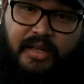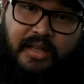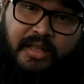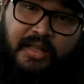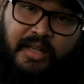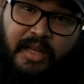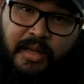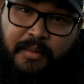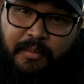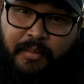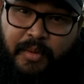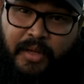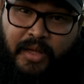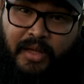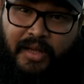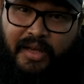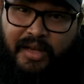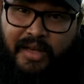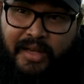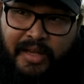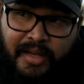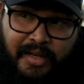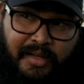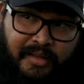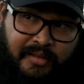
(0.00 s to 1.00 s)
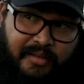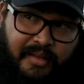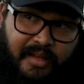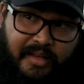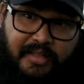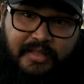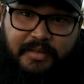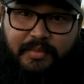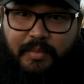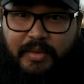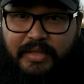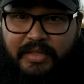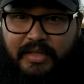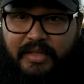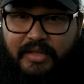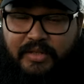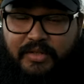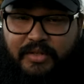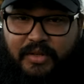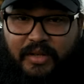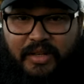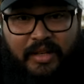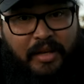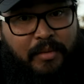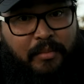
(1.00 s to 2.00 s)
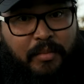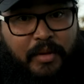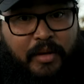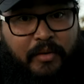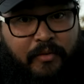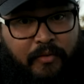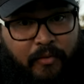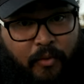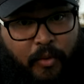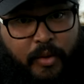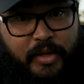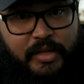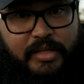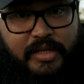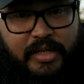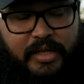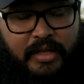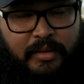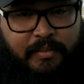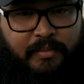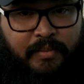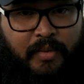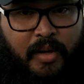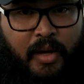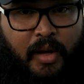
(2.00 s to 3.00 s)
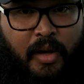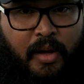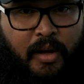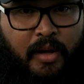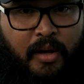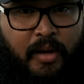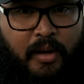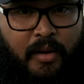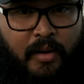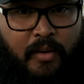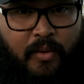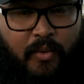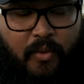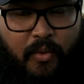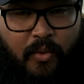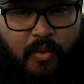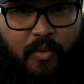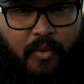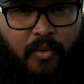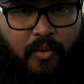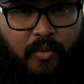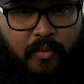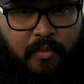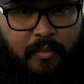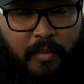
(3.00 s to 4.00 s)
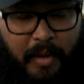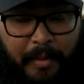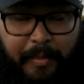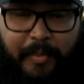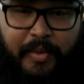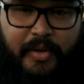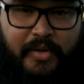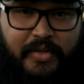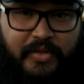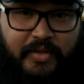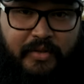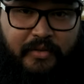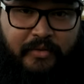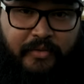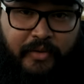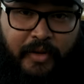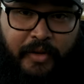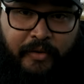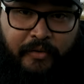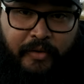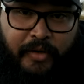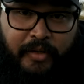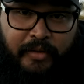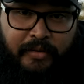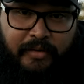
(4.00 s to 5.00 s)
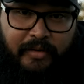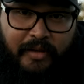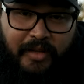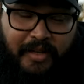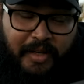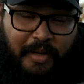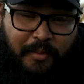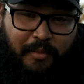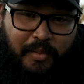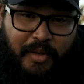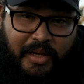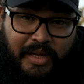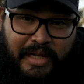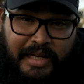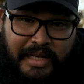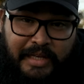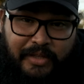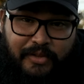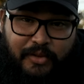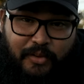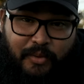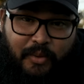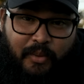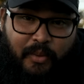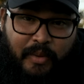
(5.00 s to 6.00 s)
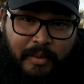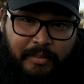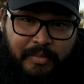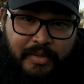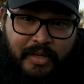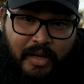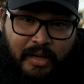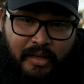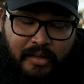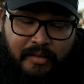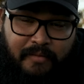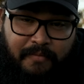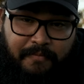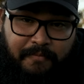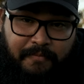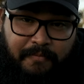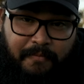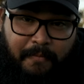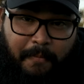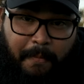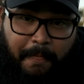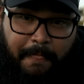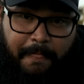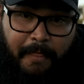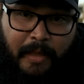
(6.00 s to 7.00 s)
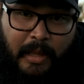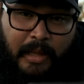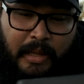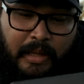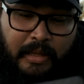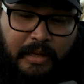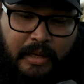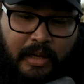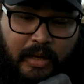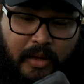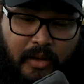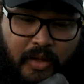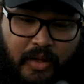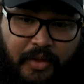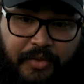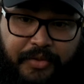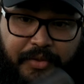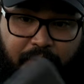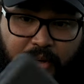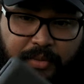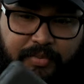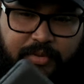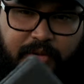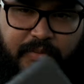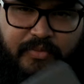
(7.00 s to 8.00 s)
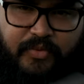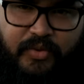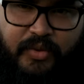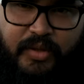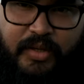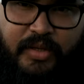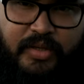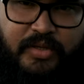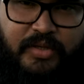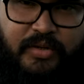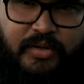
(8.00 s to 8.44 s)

it can be a hidden text message, it can be a voice clip, or my personal favorite, it can be a link to a website. Now, I'll throw up some footage